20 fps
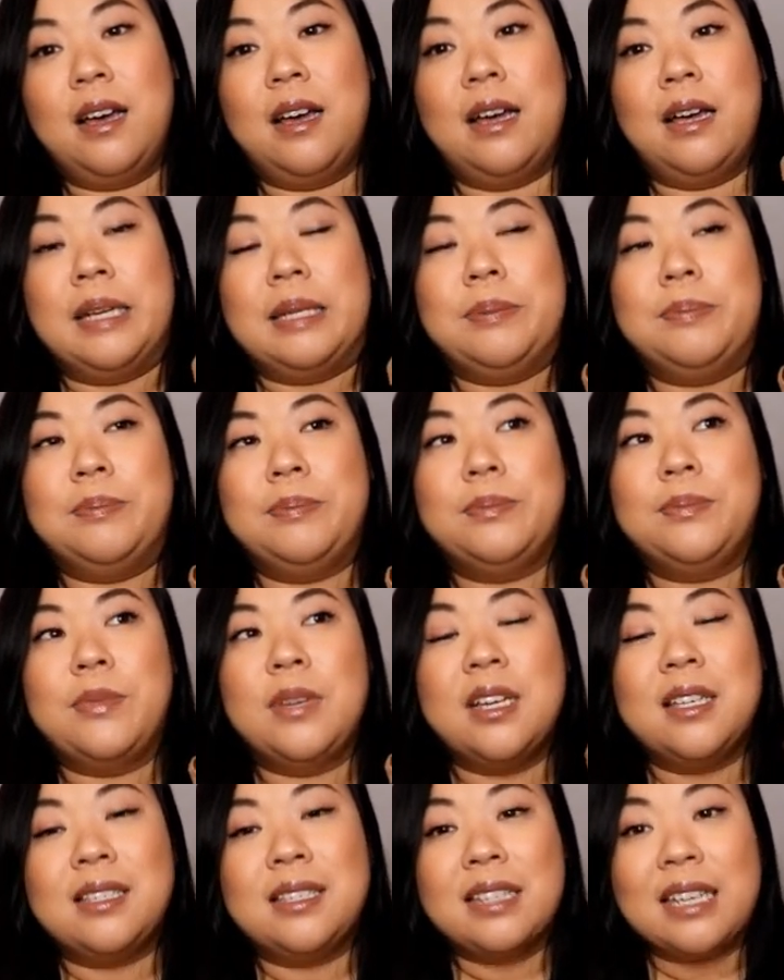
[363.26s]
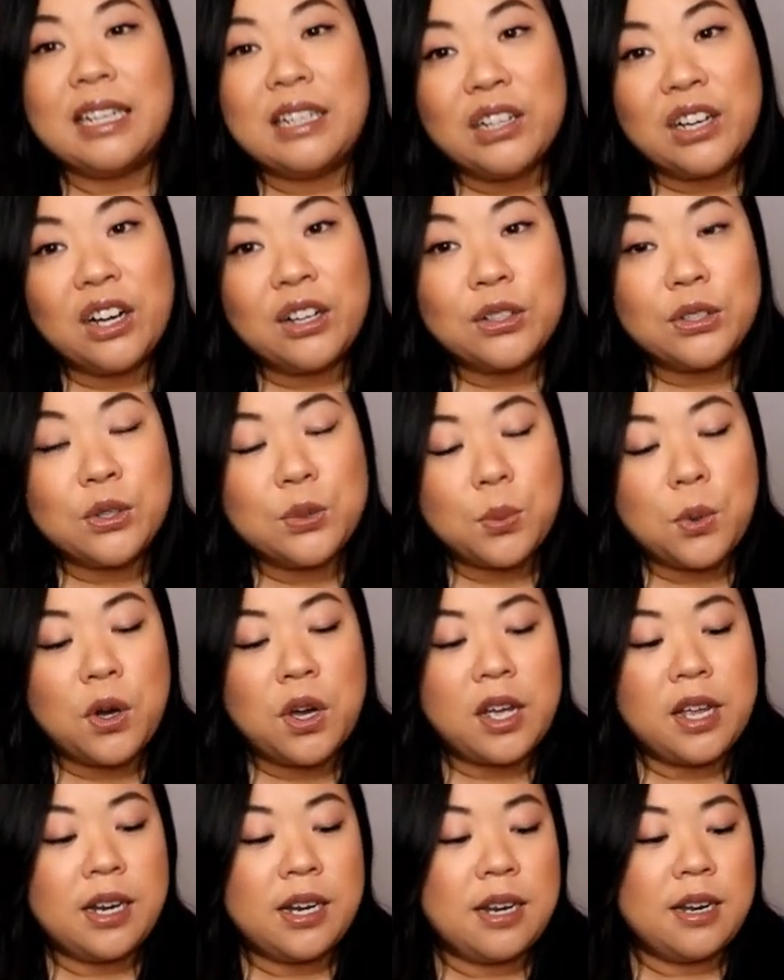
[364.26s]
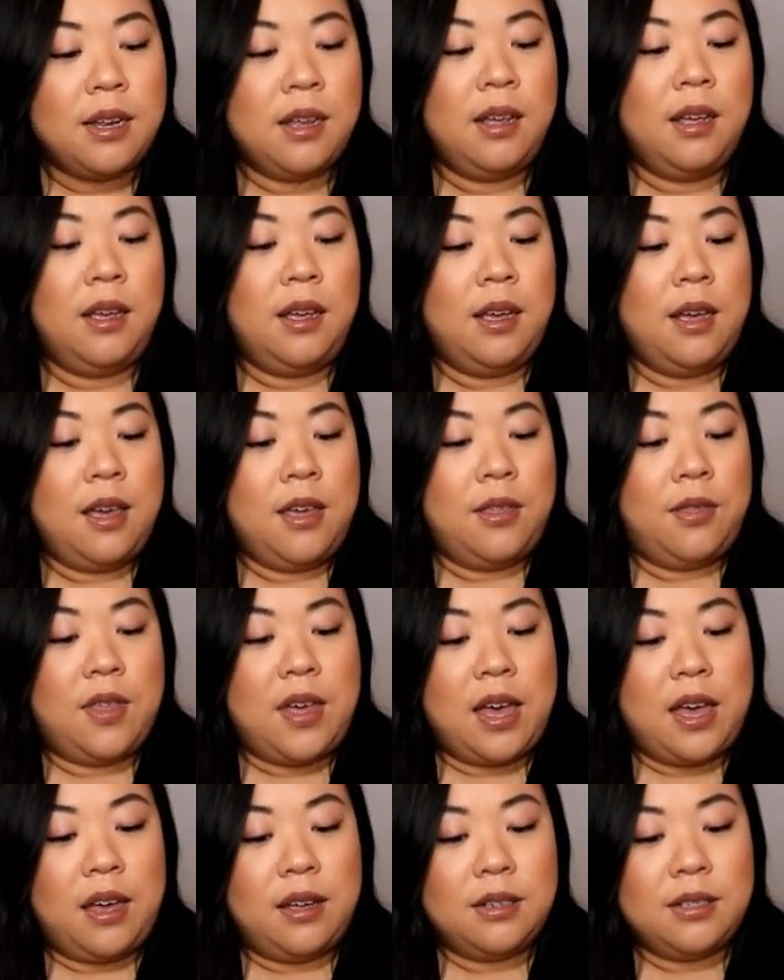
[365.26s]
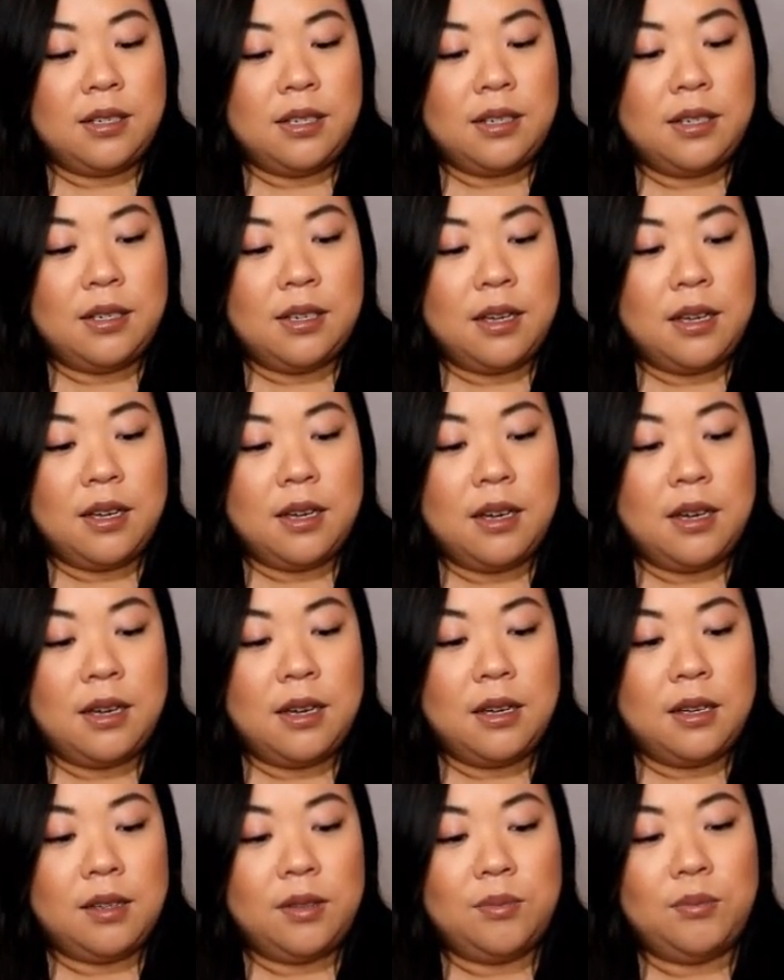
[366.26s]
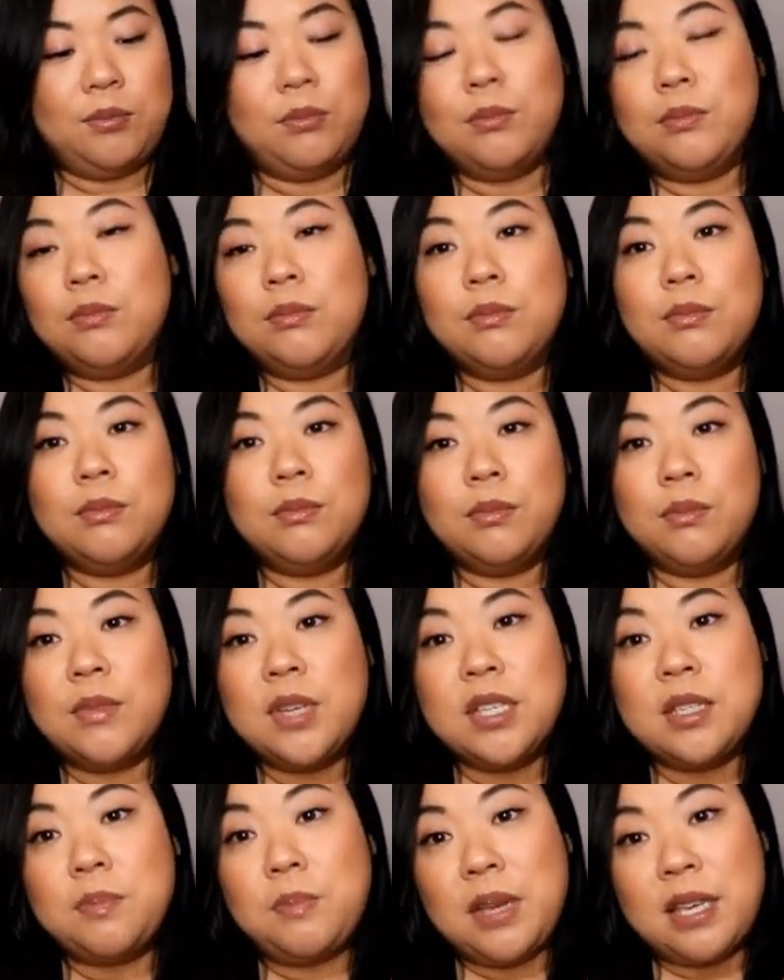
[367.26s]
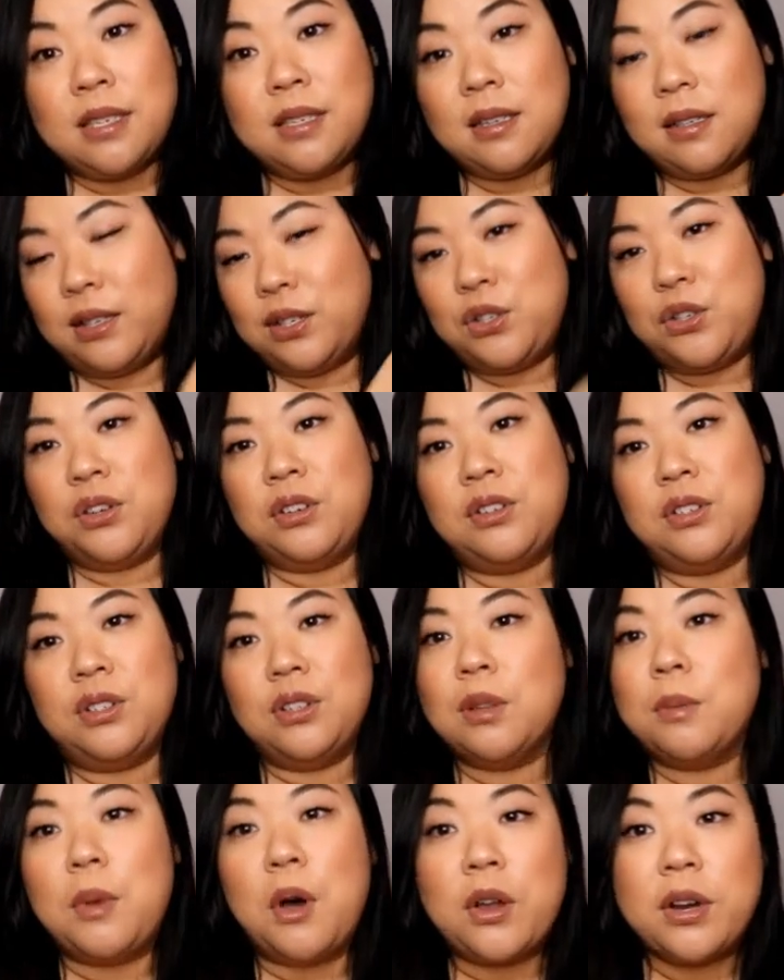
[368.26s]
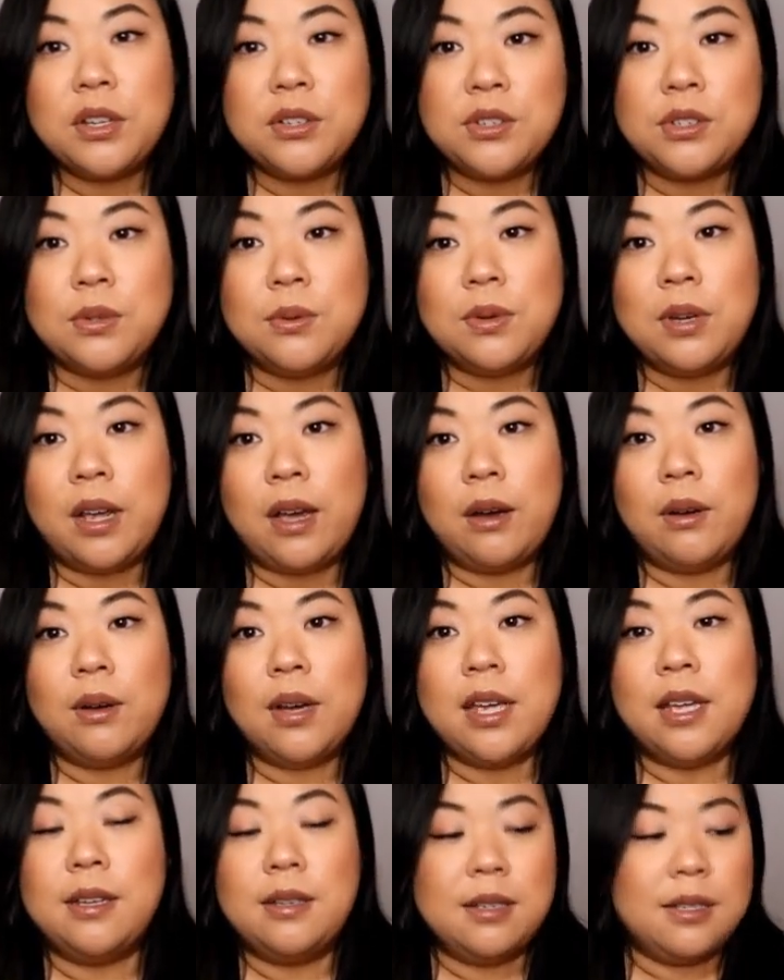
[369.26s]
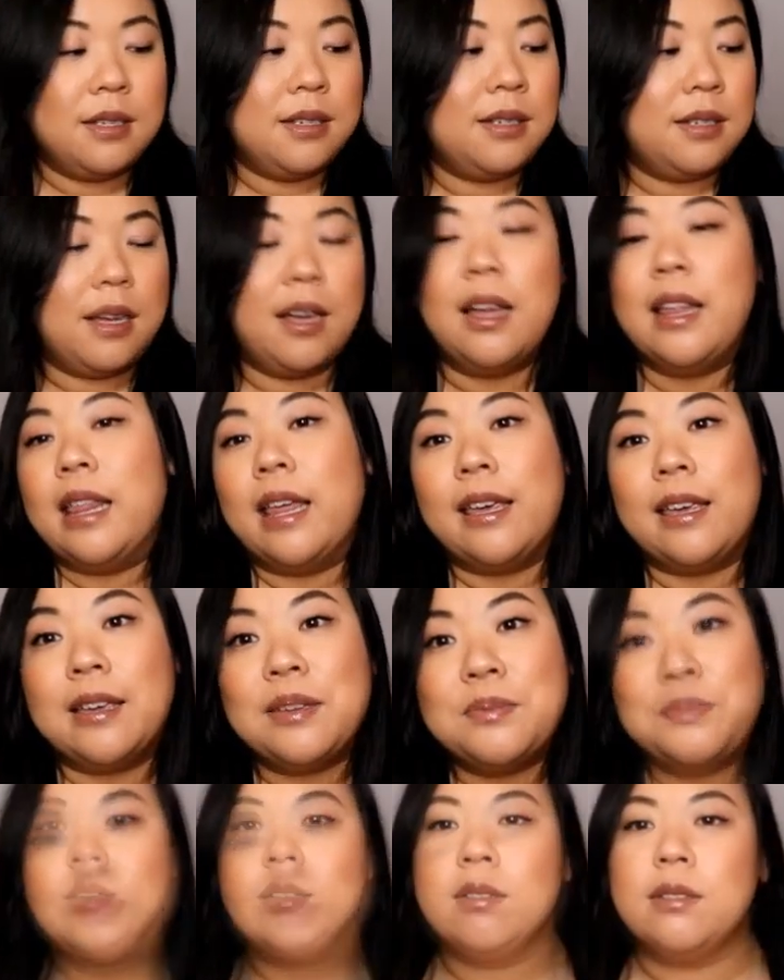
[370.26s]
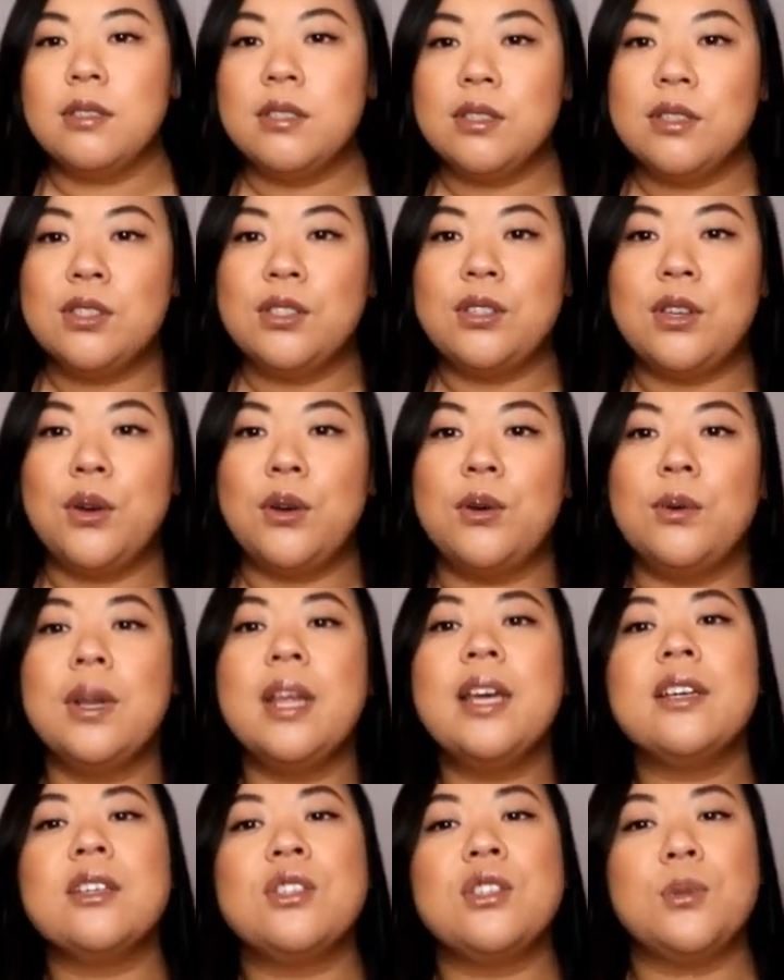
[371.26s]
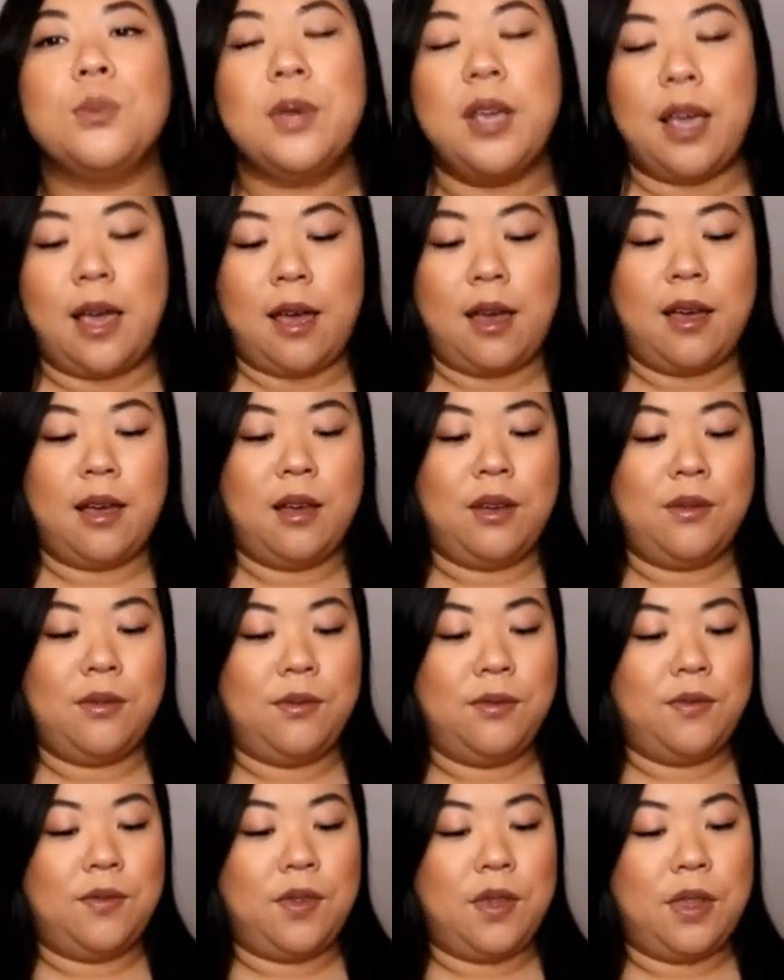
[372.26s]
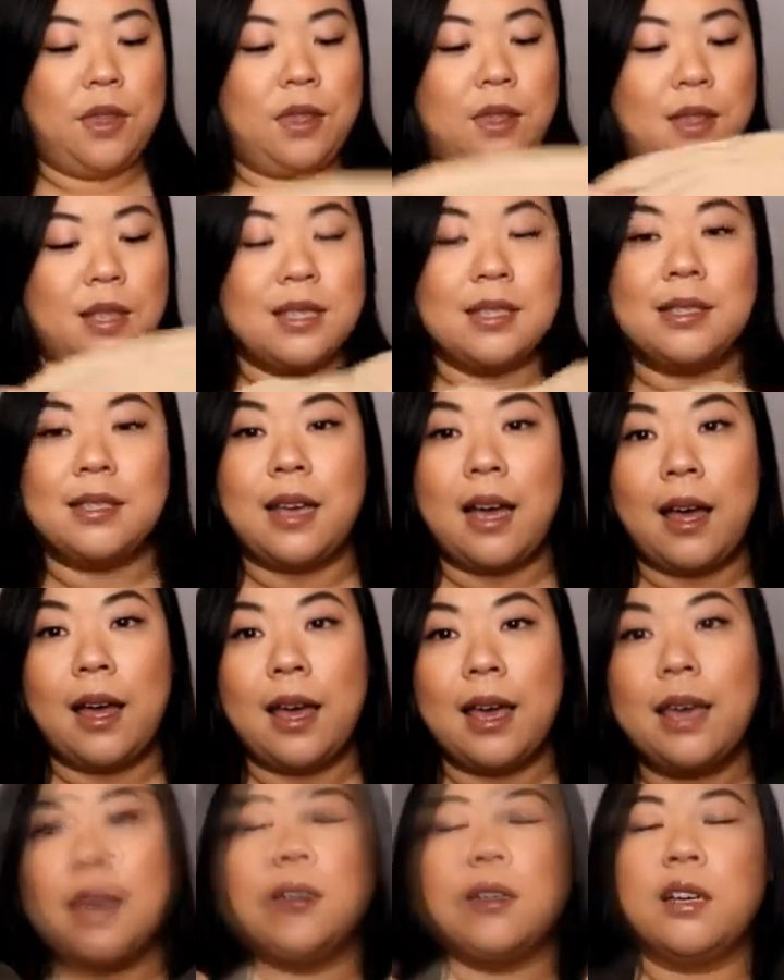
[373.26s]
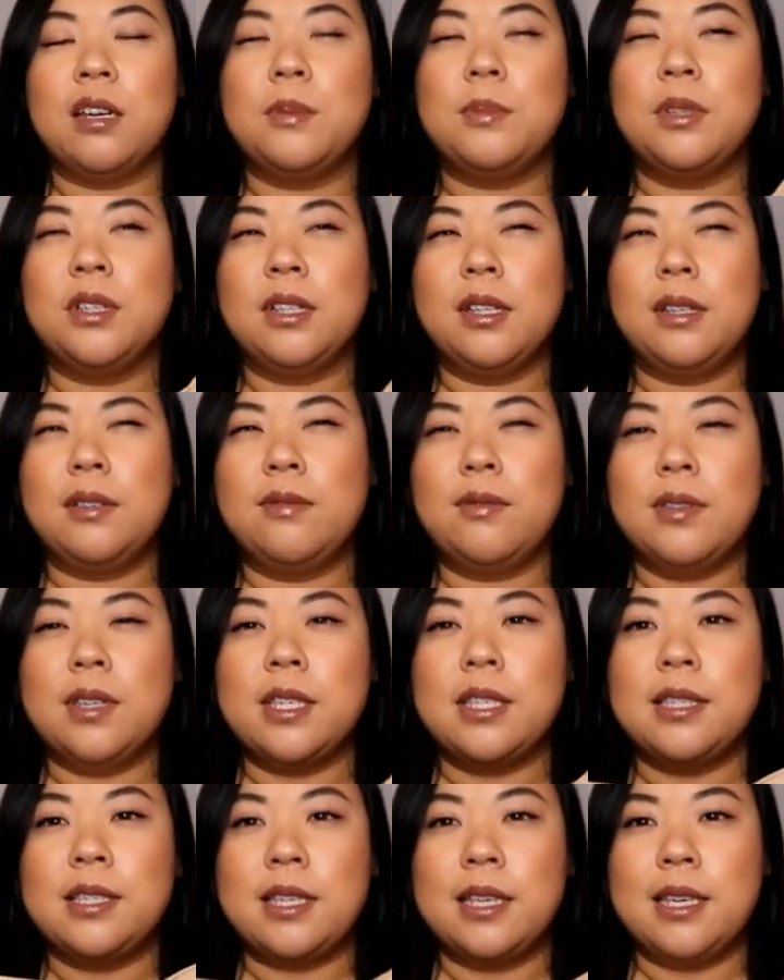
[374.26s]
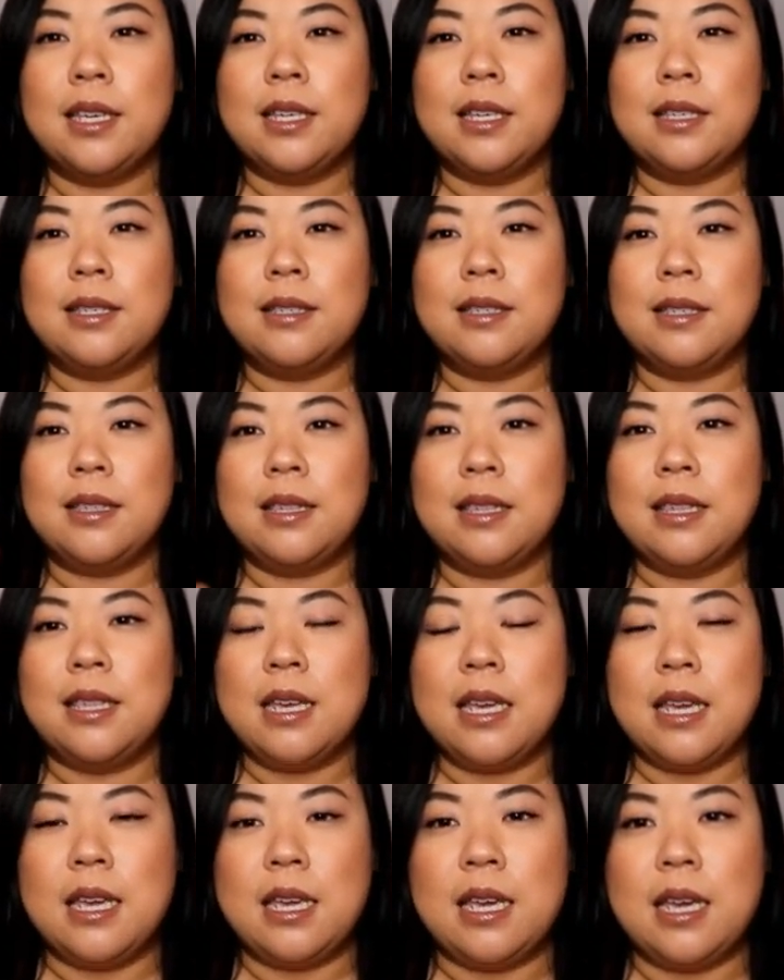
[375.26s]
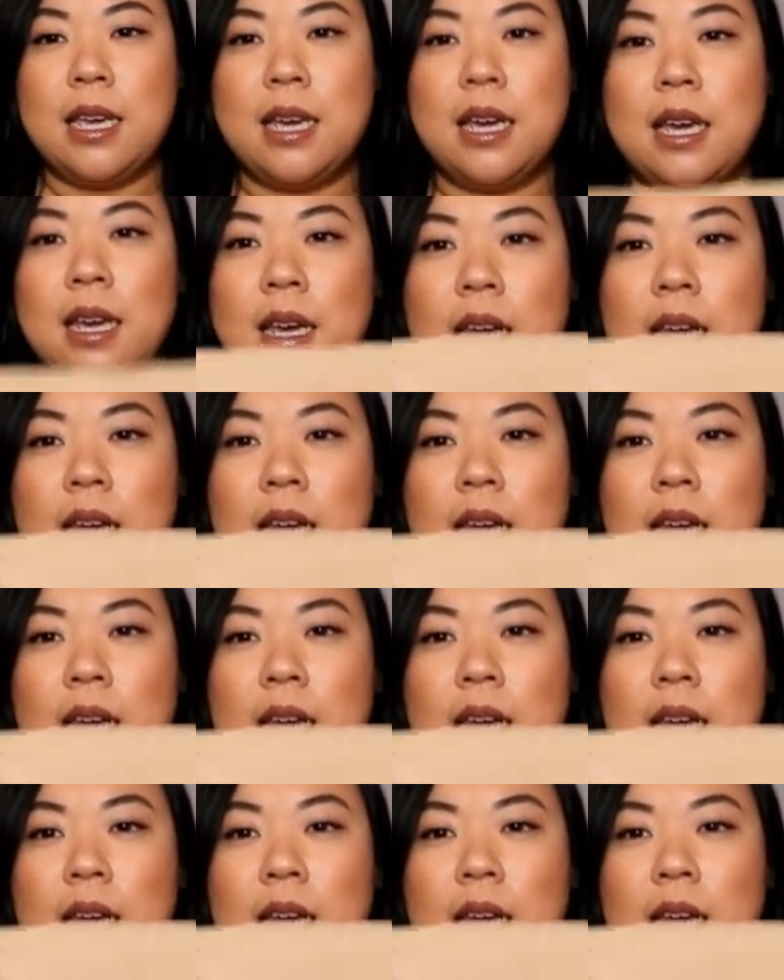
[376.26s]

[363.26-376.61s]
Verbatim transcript: a skin colored one that is basically turned into the bodysuit now, and I like it. So next we have this guy. I believe this is the